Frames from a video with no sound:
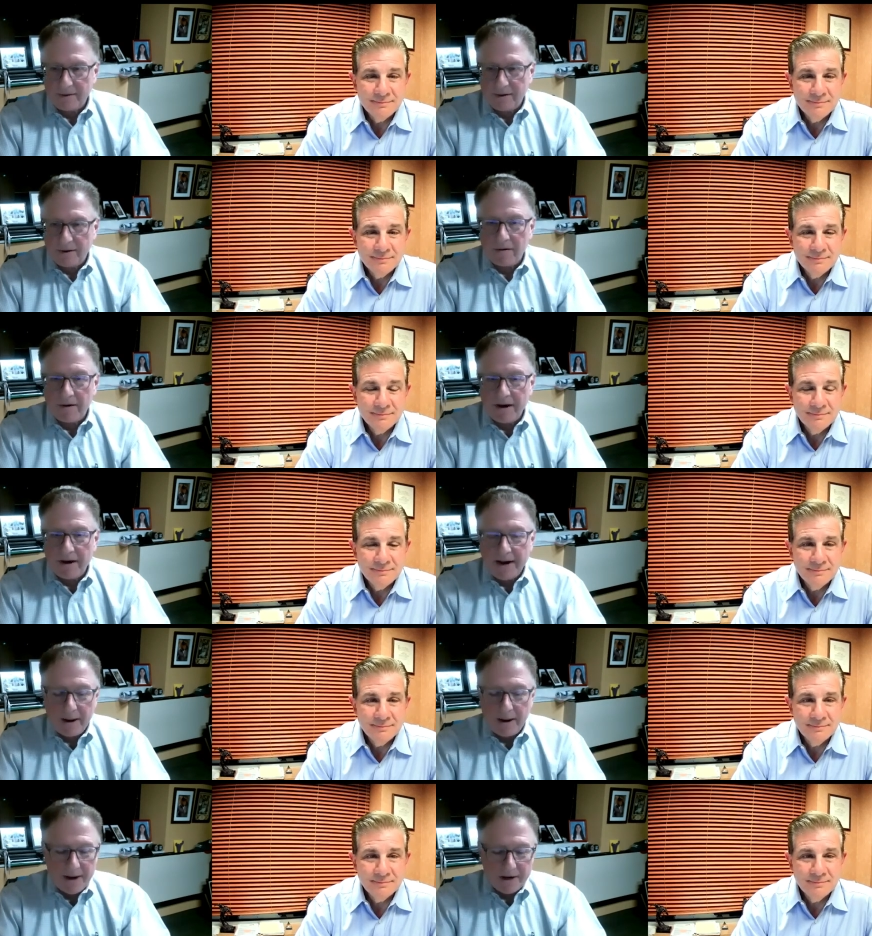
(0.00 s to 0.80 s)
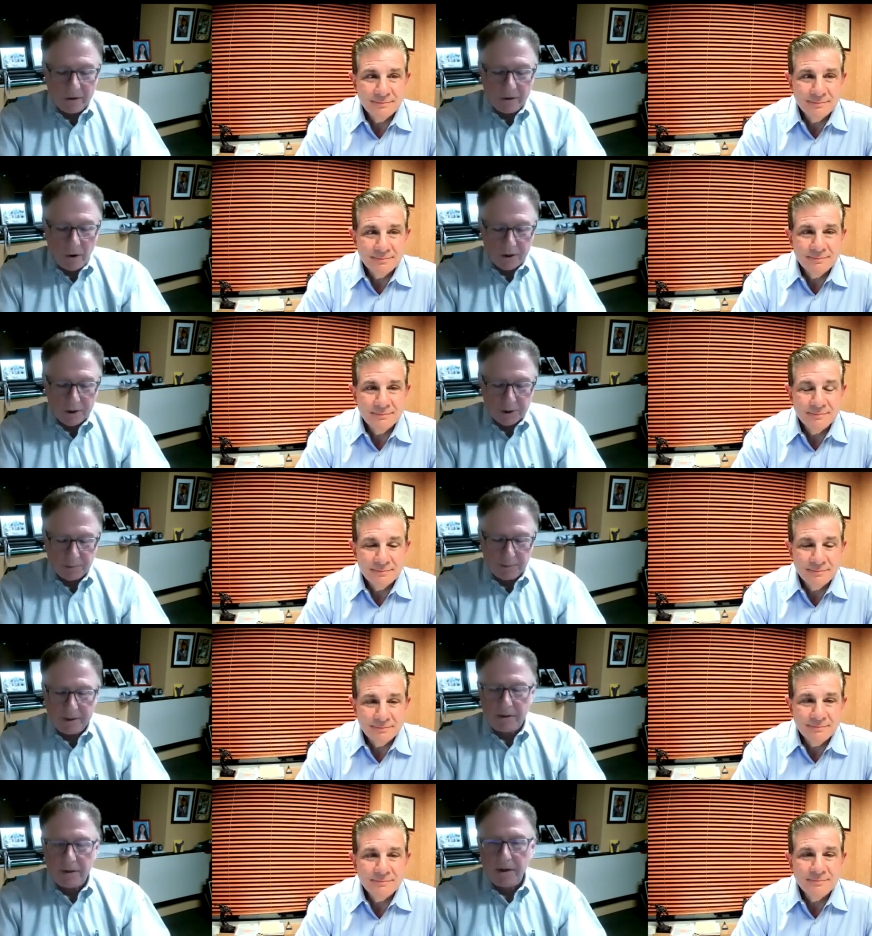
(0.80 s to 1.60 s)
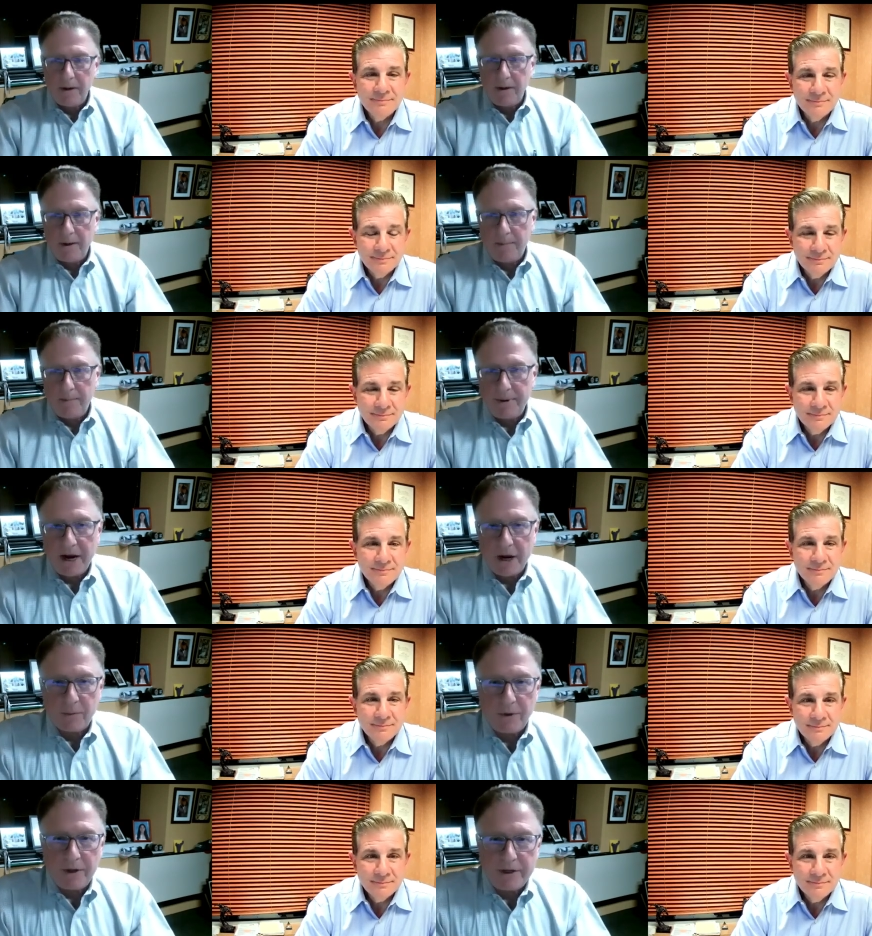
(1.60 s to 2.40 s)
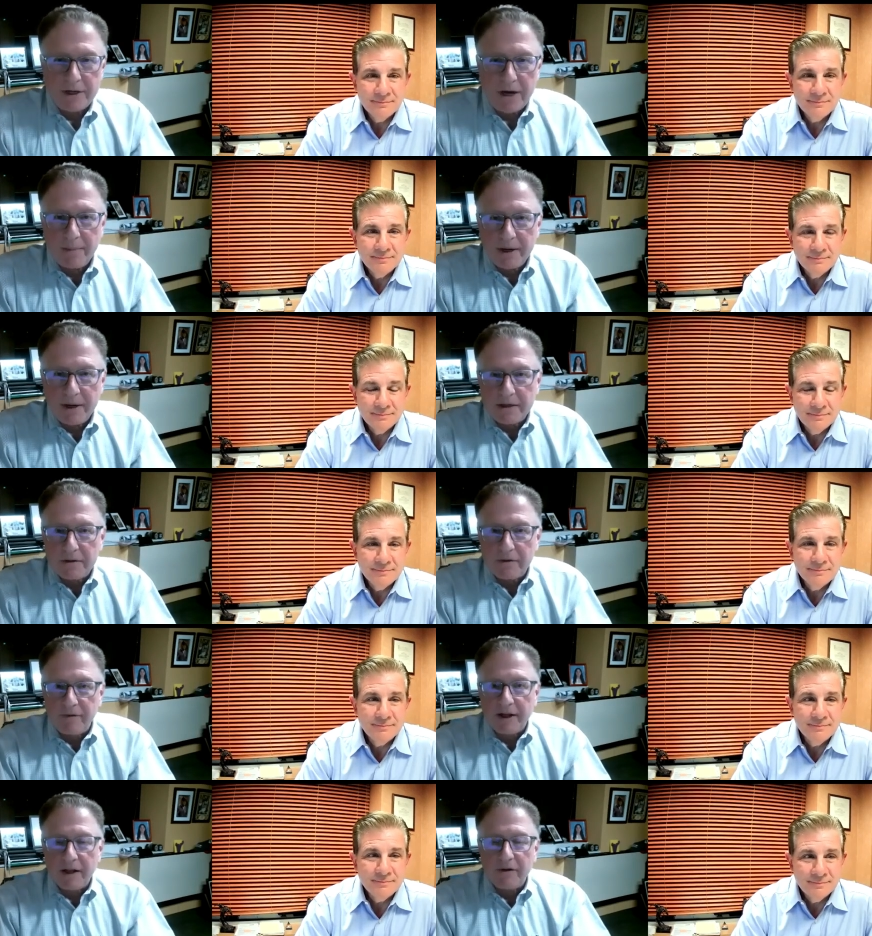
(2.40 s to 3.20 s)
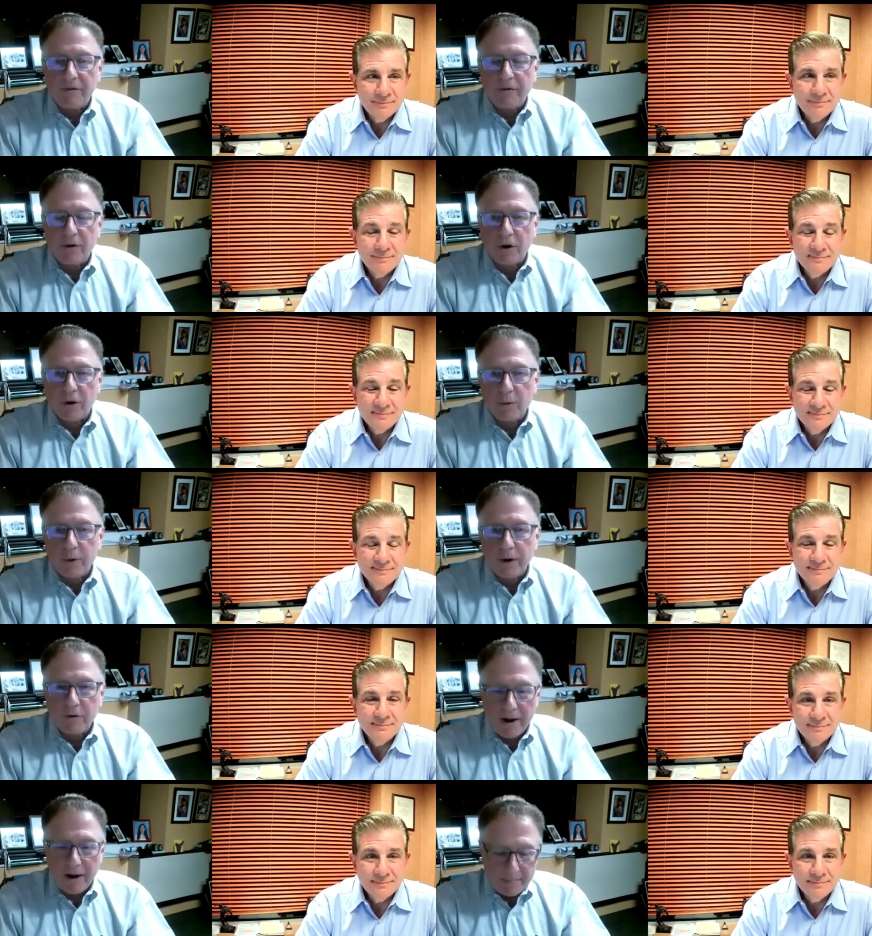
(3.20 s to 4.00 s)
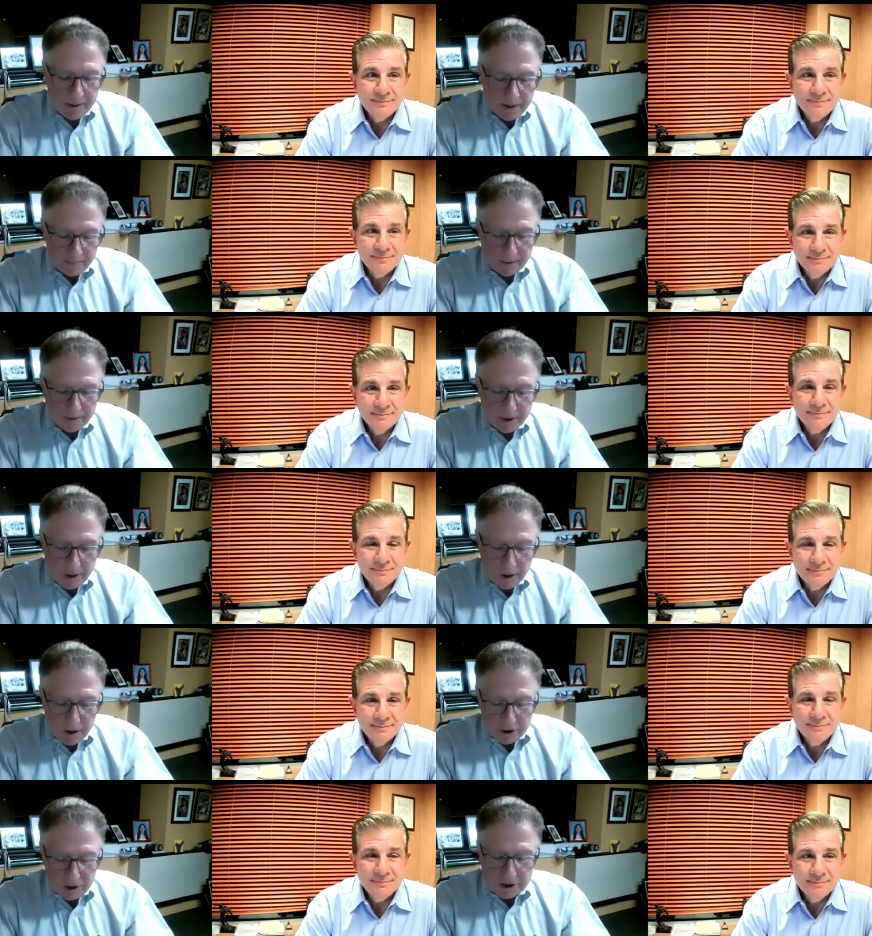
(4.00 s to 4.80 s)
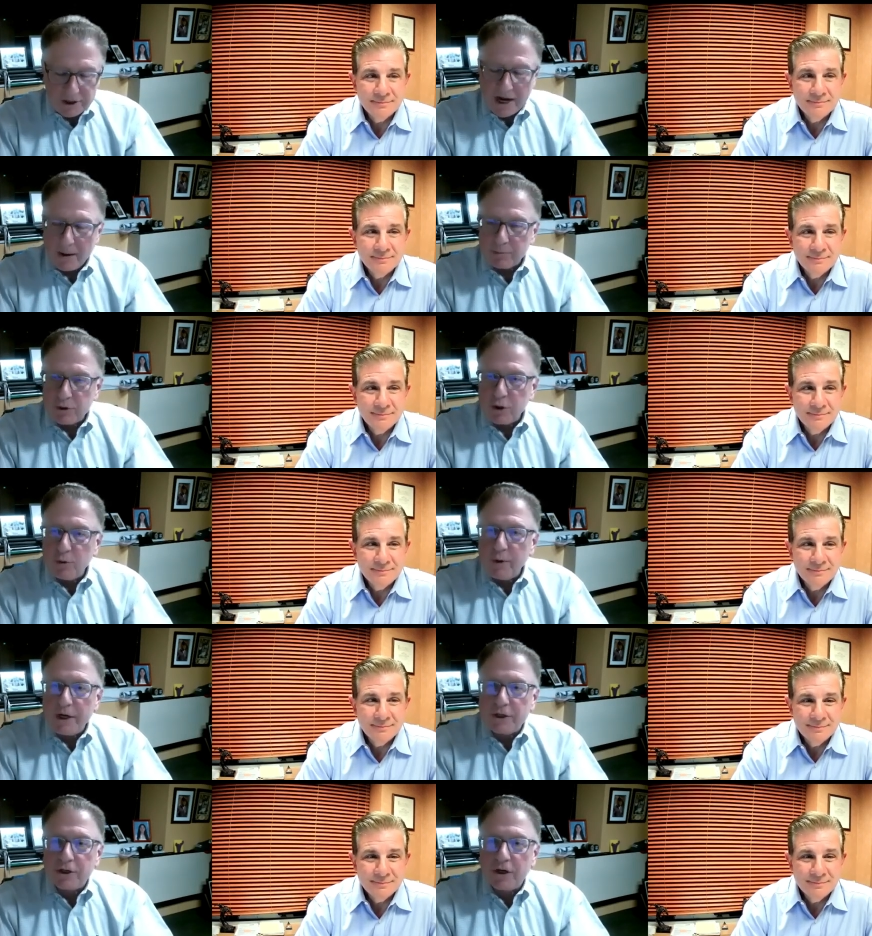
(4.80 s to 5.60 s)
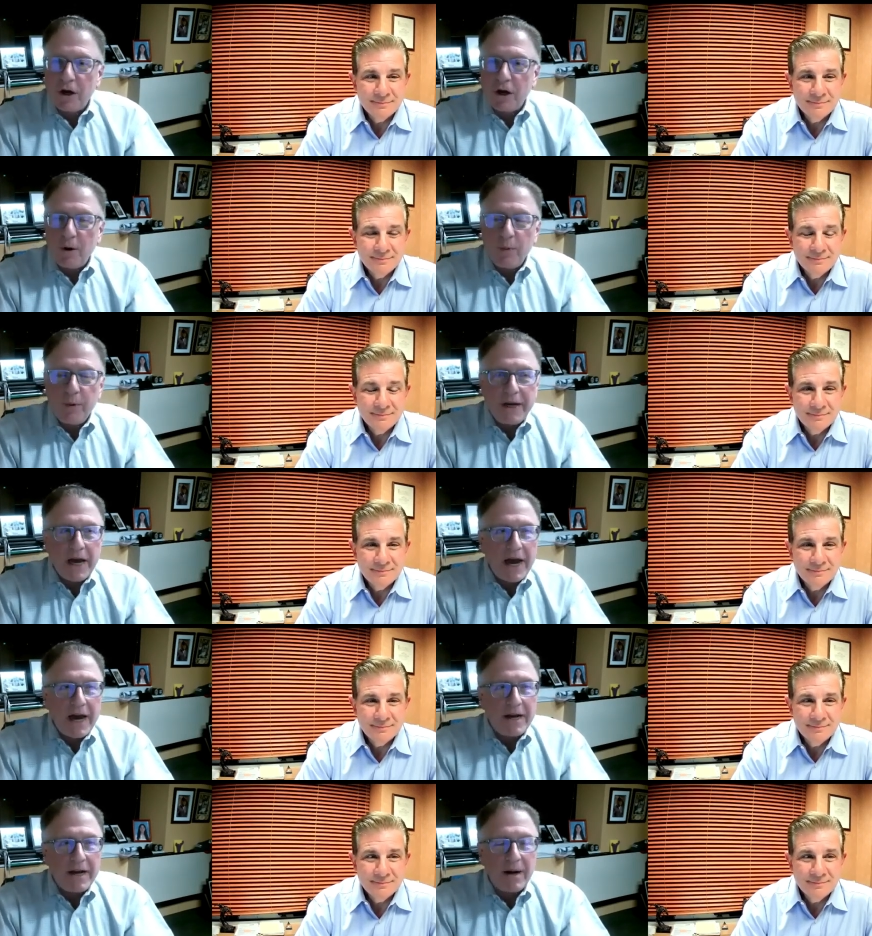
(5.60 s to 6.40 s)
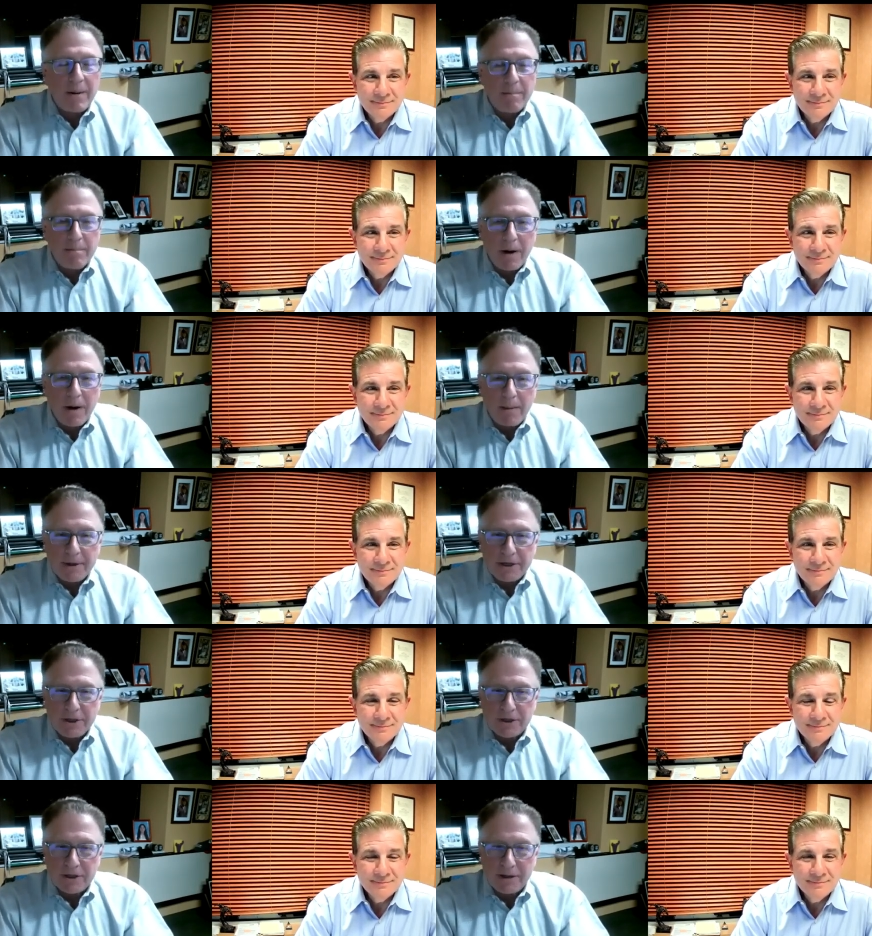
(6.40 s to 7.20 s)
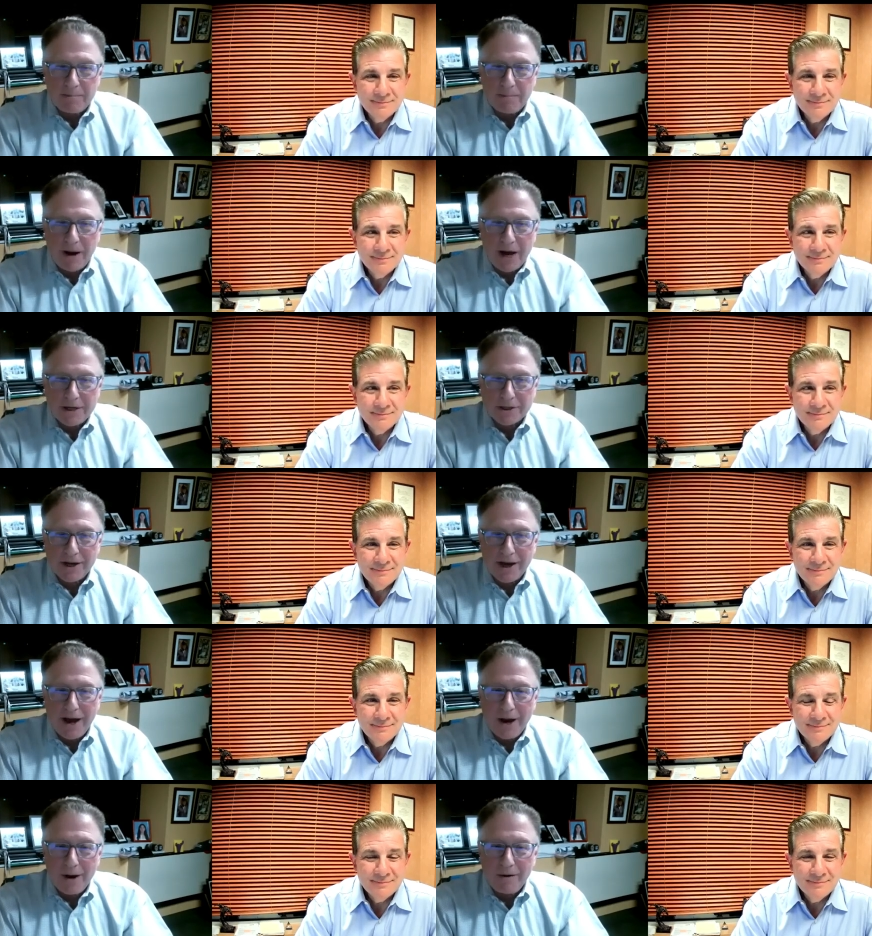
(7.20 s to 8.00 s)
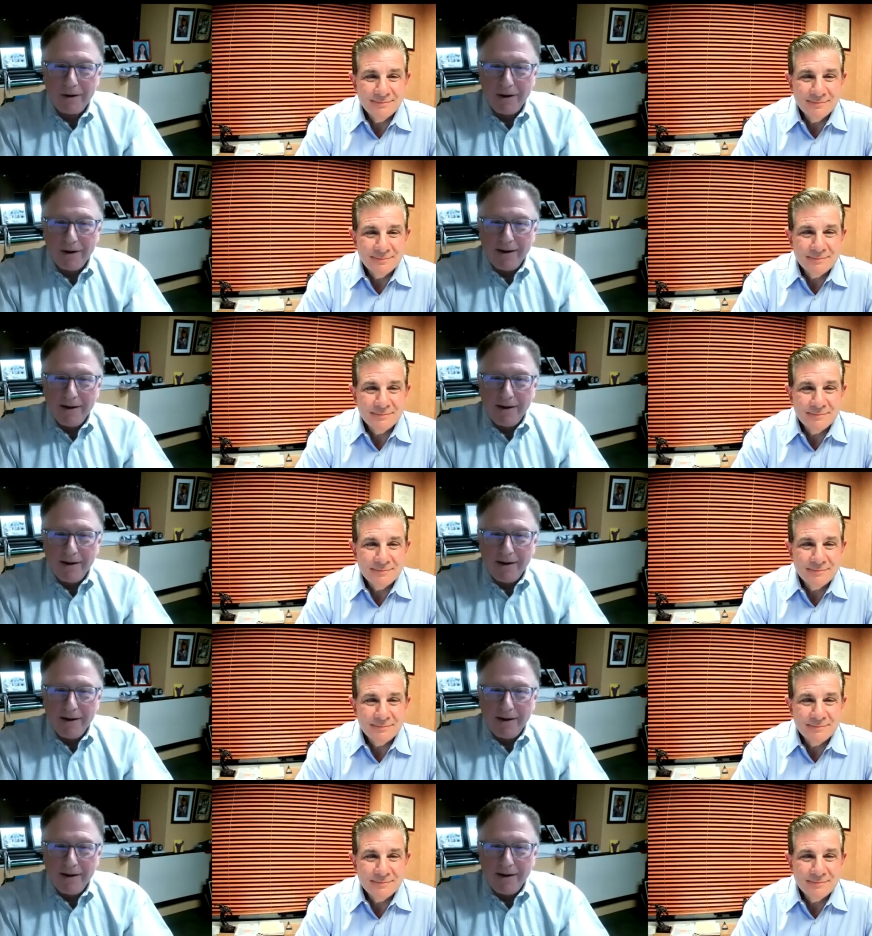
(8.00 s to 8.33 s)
Speaker 1: All right, I'm Michael Hartzman, back with Dominic Tavella for a quick wrap up. So, Dom, two weeks ago we had uh, Muppets in Moscow,